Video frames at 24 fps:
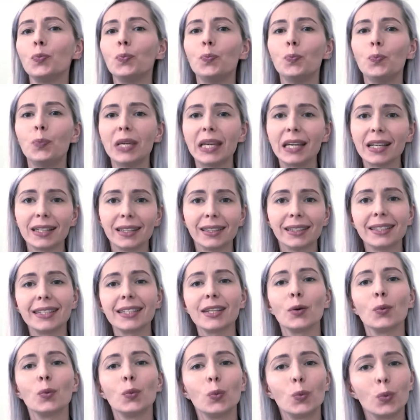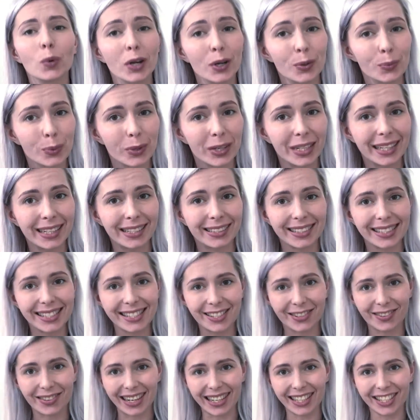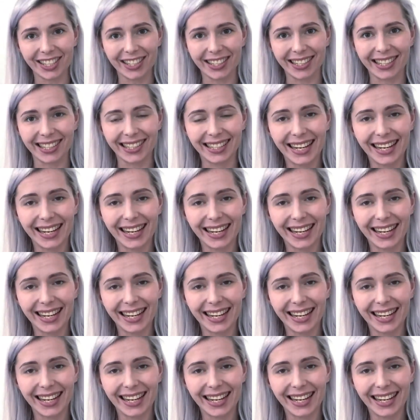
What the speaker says: build a work breakdown structure.